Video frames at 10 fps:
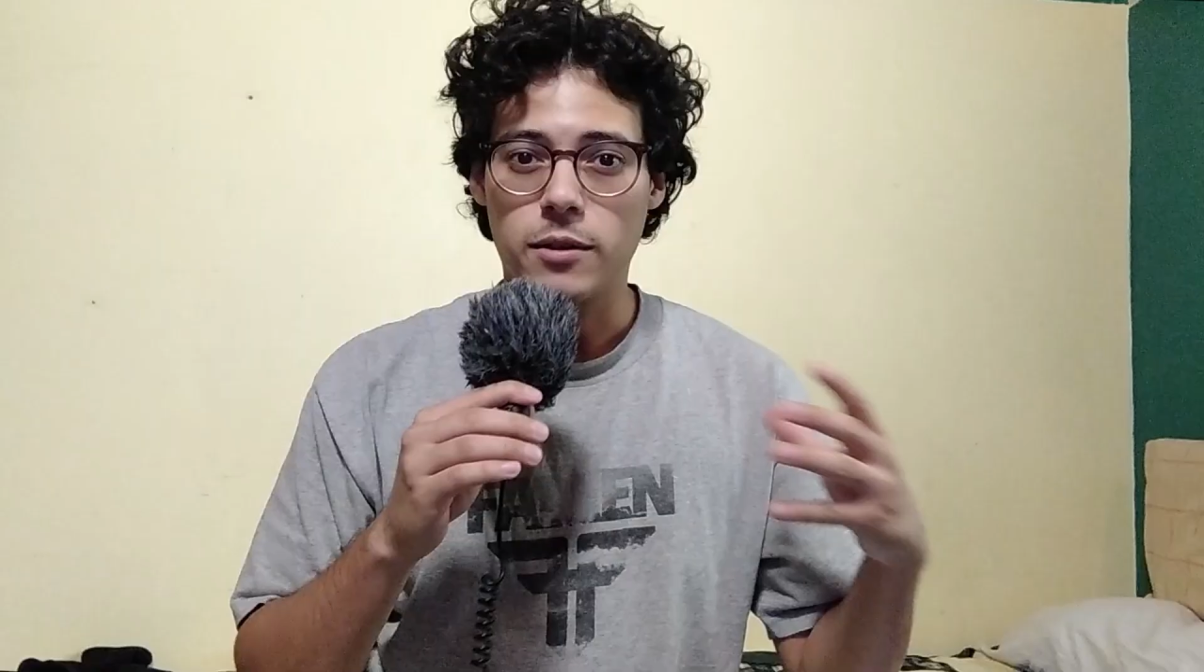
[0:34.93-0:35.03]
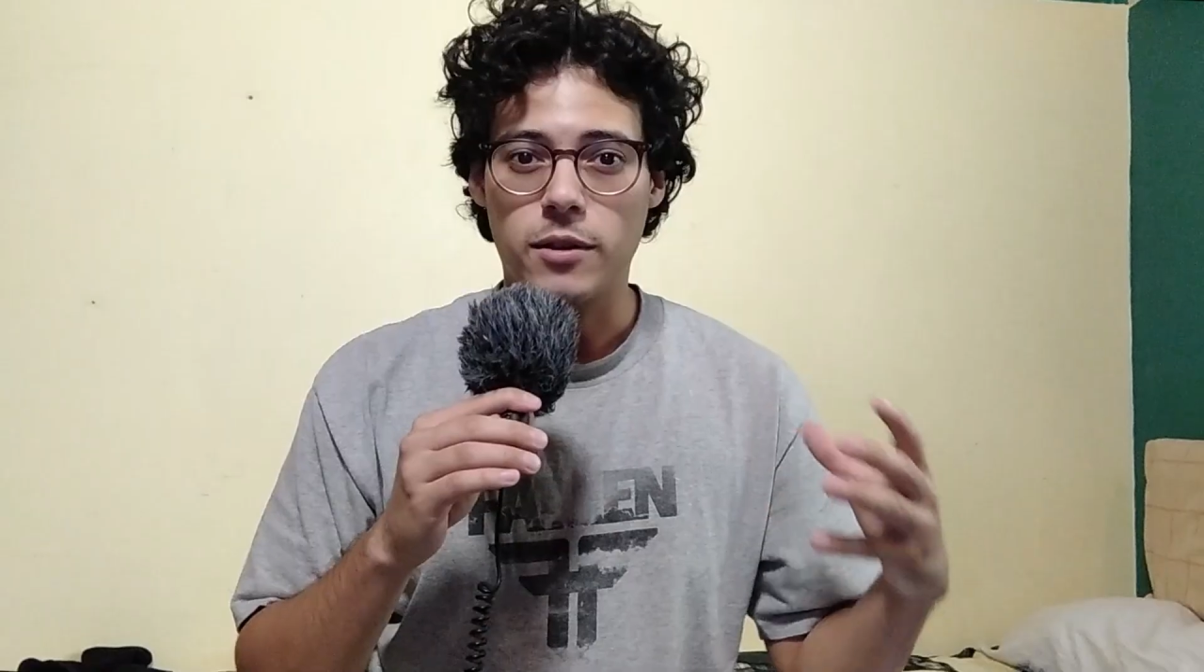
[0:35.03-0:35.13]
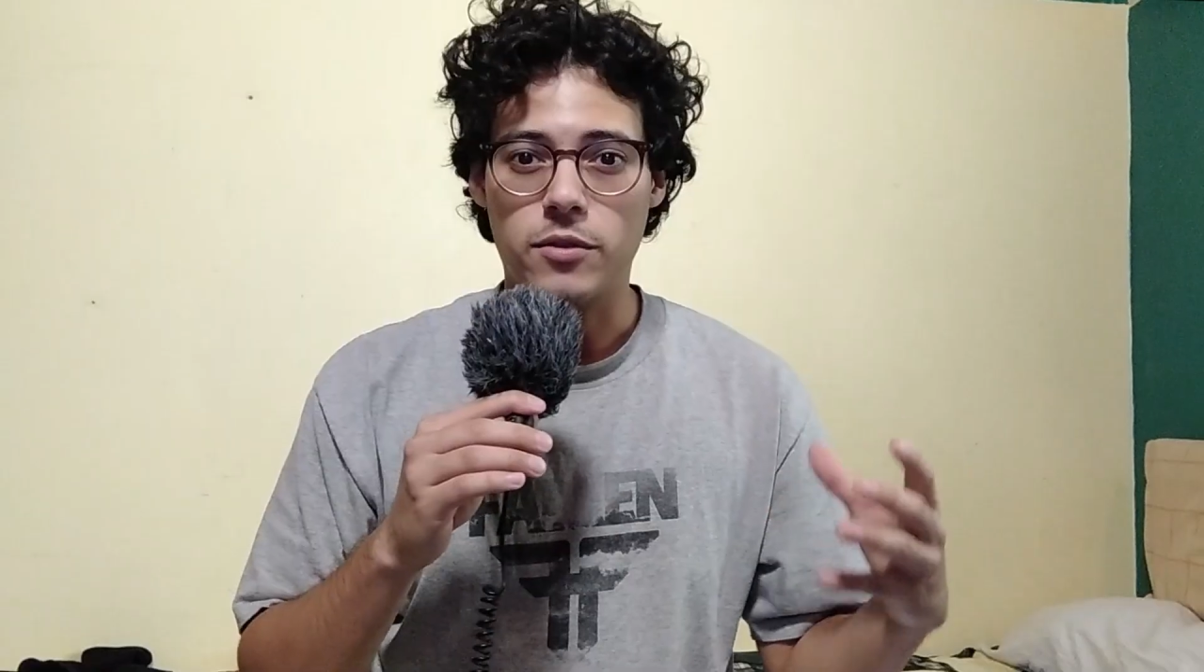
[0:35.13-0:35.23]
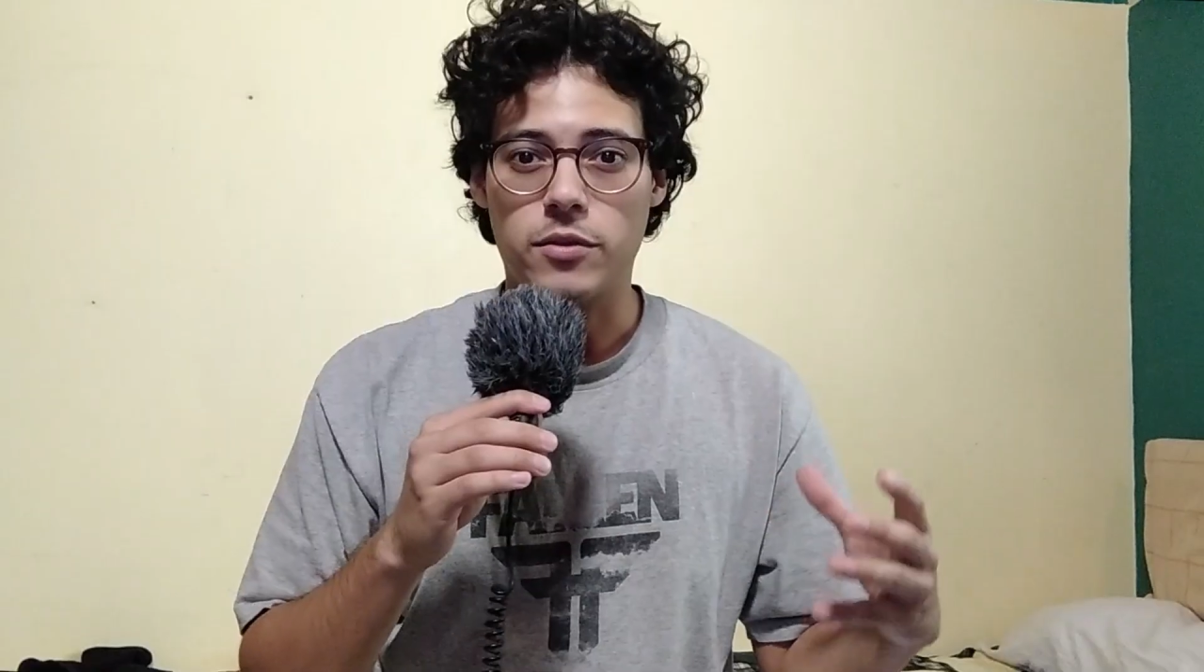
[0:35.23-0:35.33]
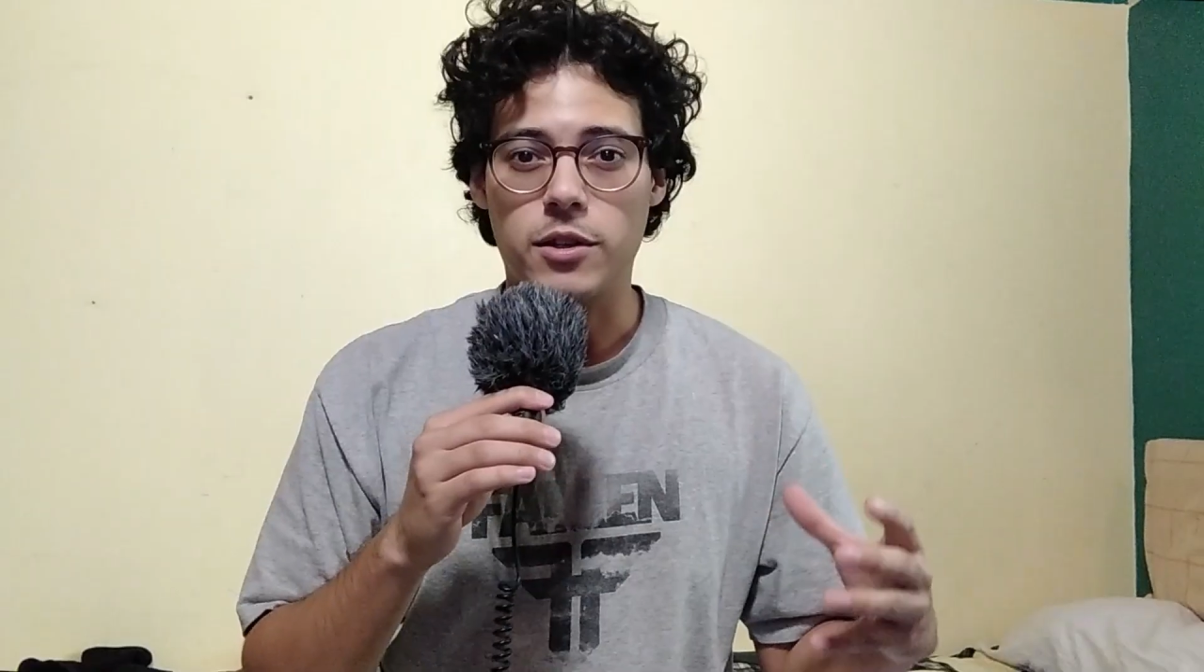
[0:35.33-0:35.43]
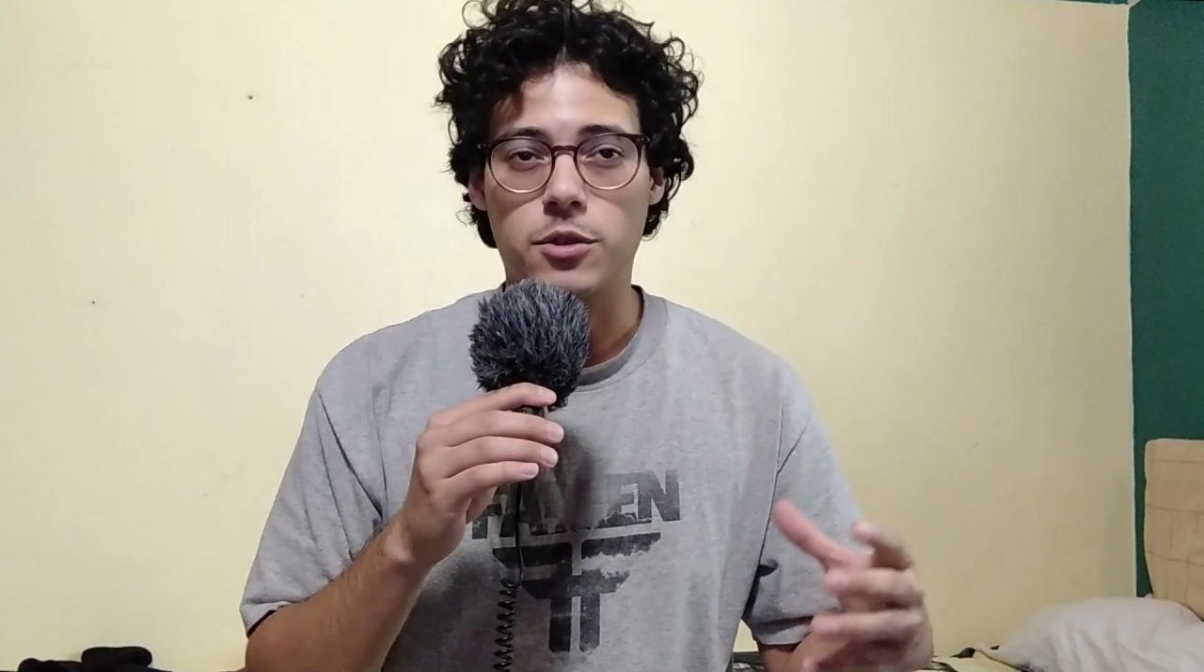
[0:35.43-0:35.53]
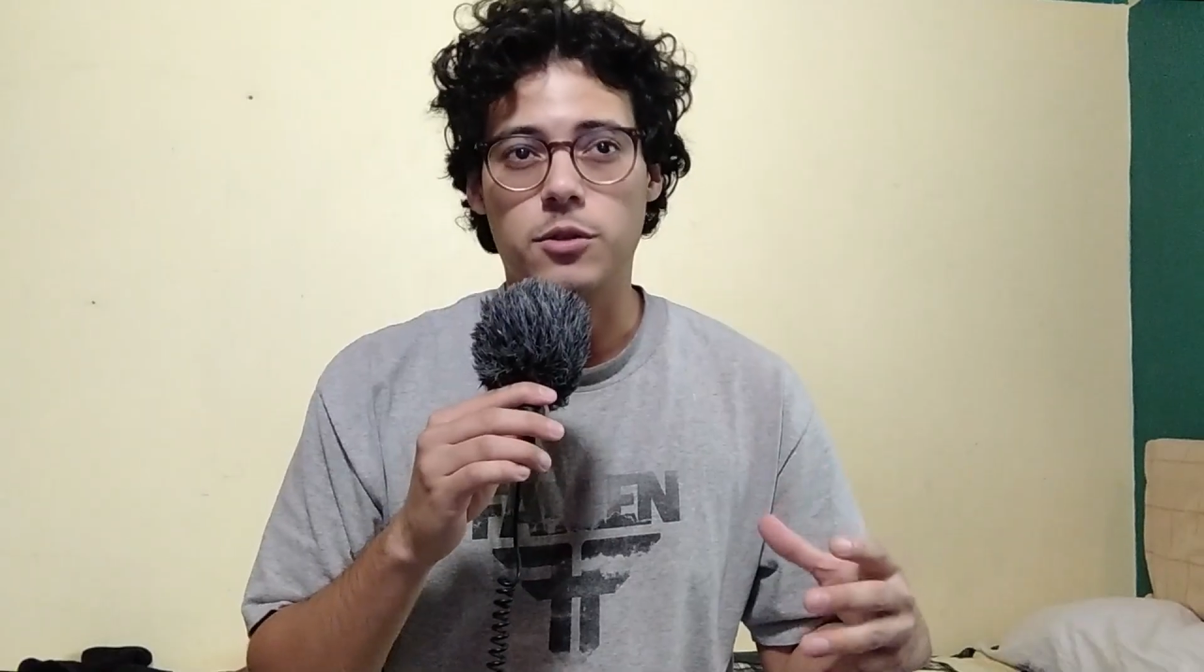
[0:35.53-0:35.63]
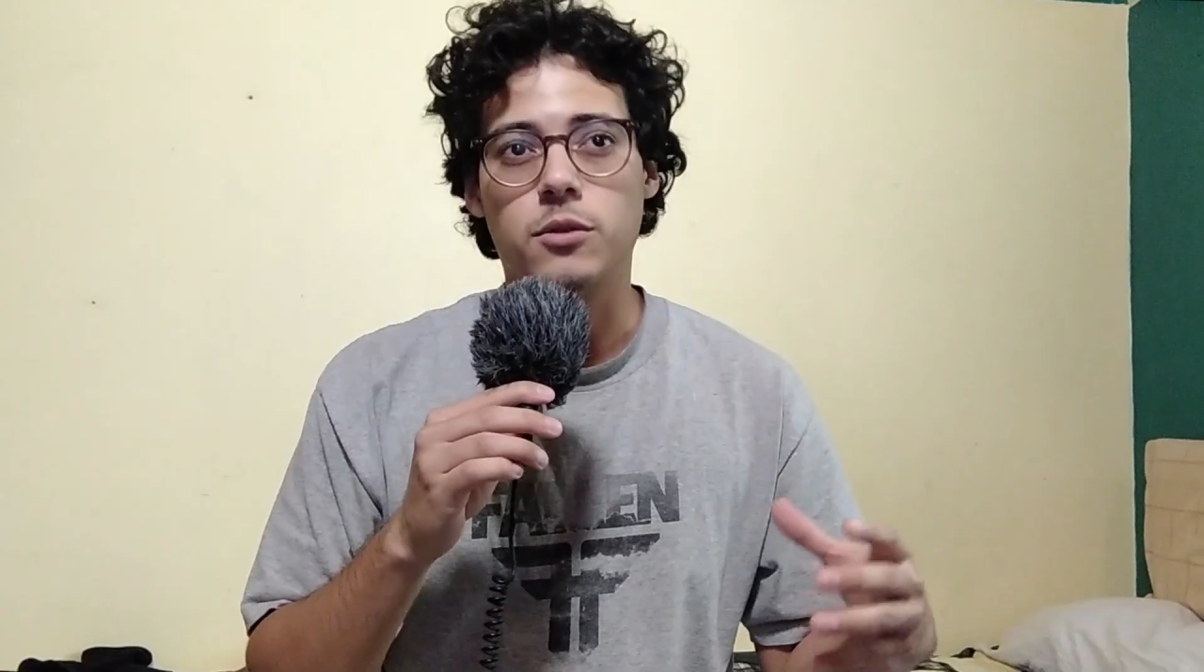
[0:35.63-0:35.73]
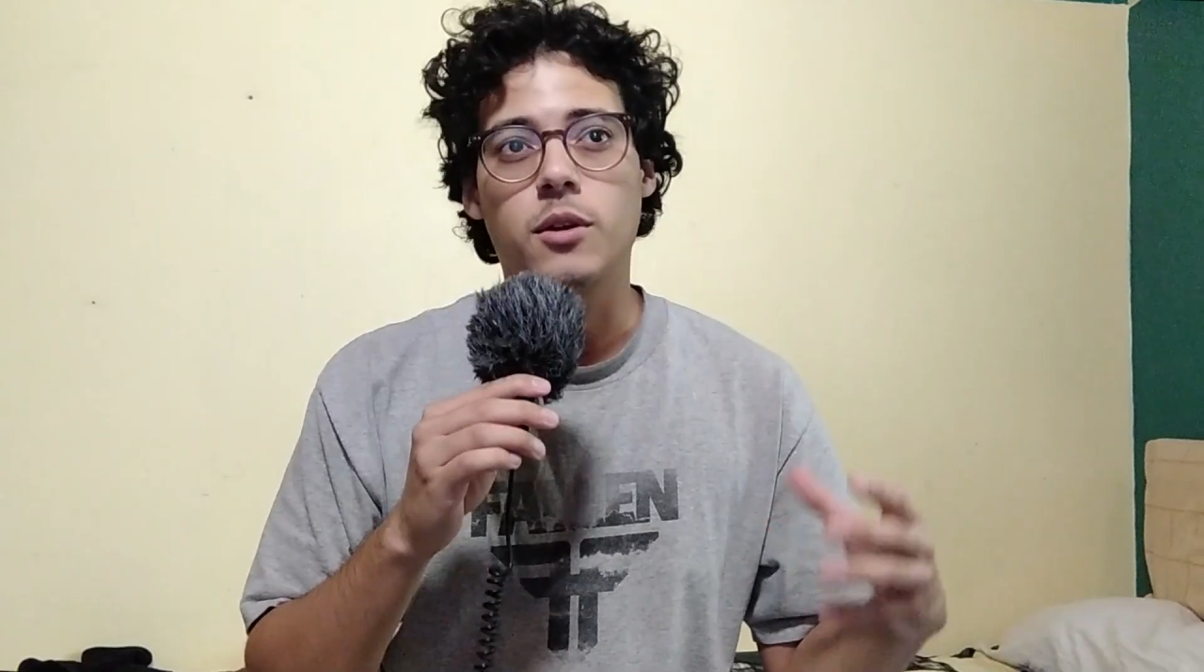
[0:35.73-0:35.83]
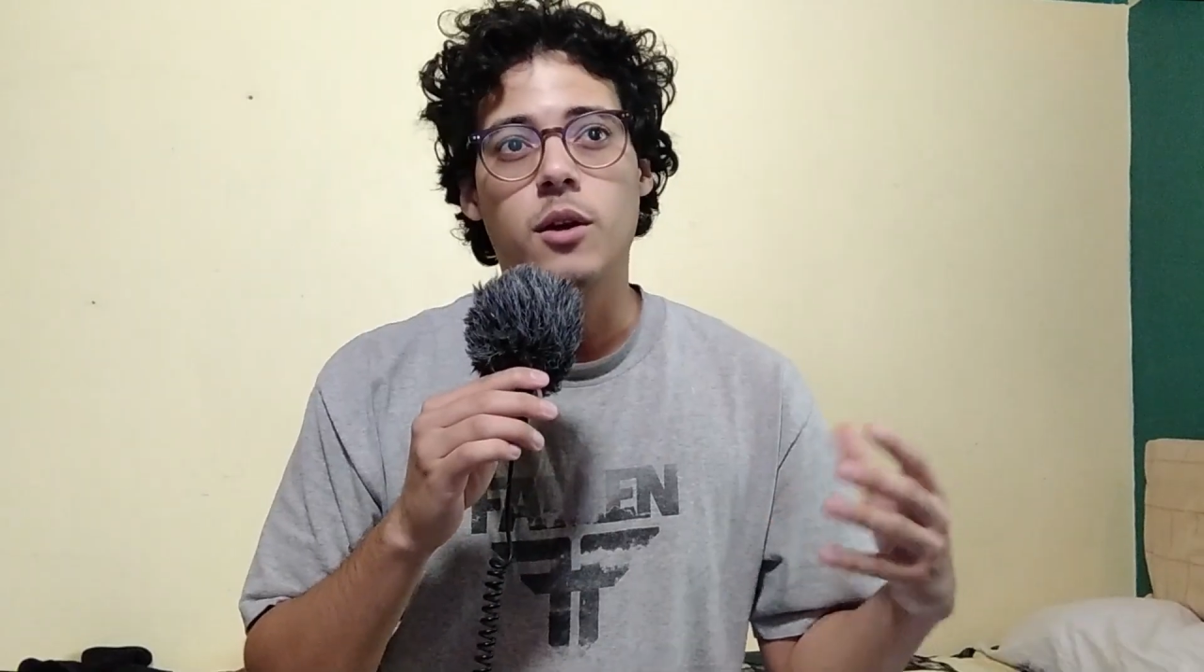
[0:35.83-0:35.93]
definition